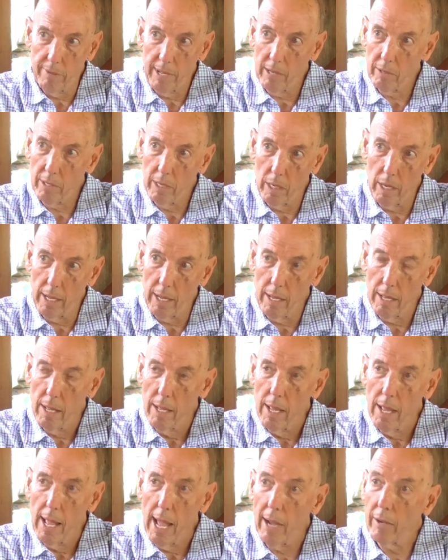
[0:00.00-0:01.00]
How can
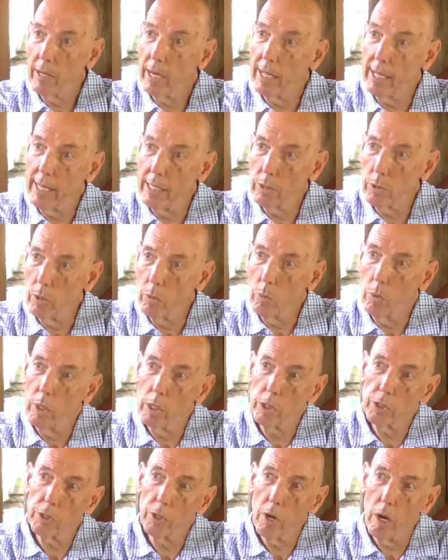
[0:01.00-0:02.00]
I get to a
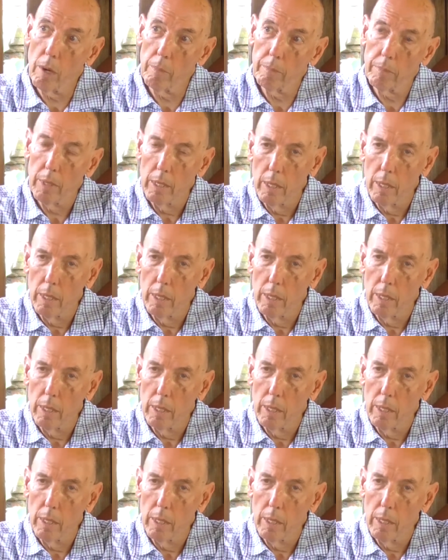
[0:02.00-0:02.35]
workshop?